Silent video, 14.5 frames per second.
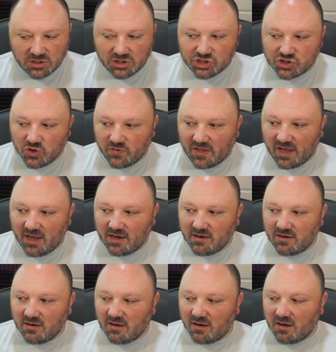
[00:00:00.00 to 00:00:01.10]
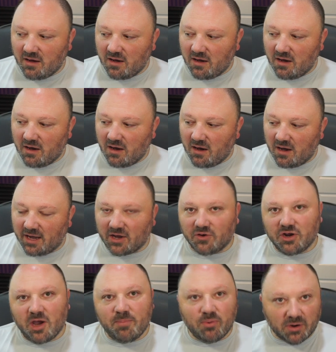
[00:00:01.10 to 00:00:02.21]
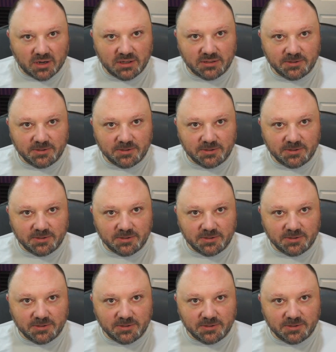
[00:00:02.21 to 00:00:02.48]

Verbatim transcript: So then I go to Upwork.